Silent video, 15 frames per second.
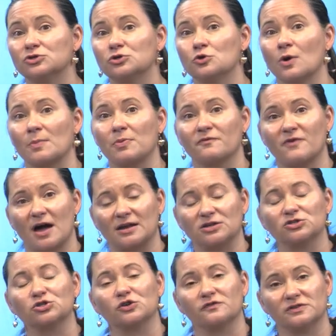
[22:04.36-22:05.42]
who are providing
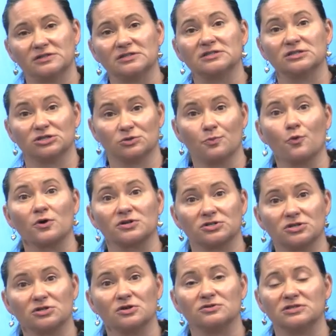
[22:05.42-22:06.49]
services and supports
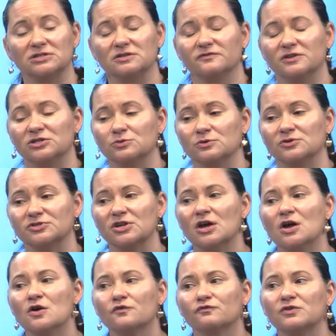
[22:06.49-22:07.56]
to those individuals
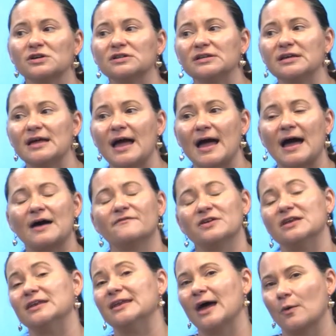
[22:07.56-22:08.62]
really have a
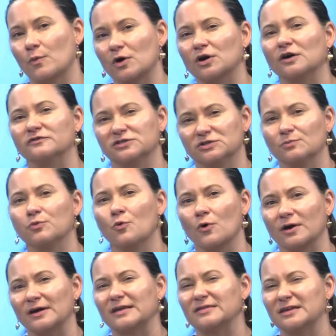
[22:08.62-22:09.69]
network of
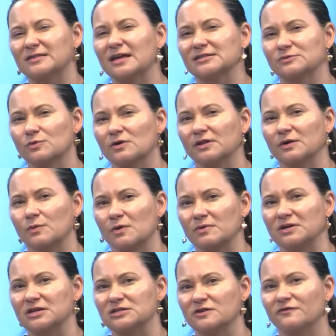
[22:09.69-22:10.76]
support. And I think that's really where we
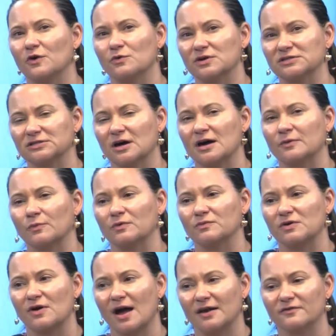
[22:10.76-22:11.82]
need to focus on when
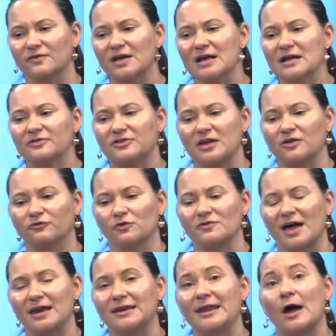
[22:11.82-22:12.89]
we kind of think through
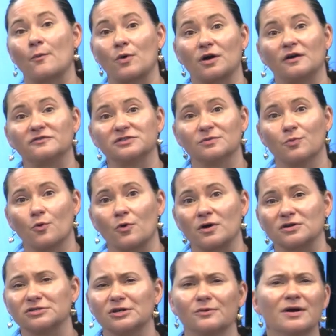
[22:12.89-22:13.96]
that network of
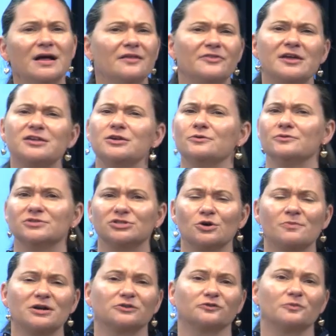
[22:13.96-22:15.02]
support. So thank you so
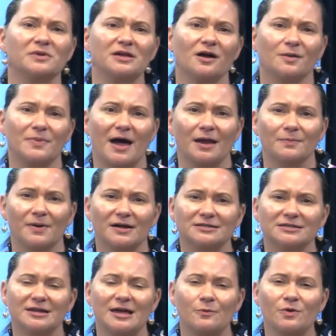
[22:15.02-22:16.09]
much for being on PaTTANpod
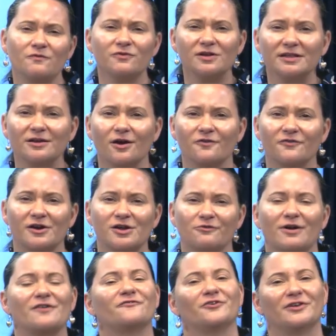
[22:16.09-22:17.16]
today. We really are very
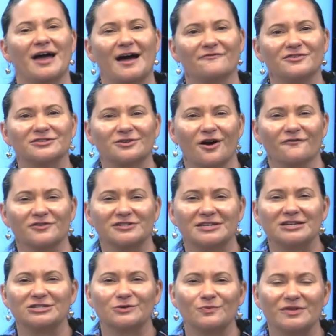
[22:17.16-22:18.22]
grateful to have this
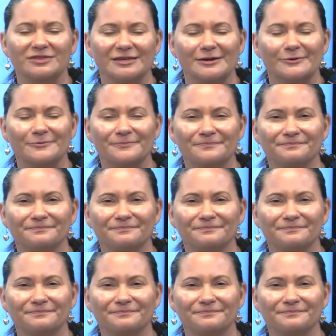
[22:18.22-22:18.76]
conversation with you.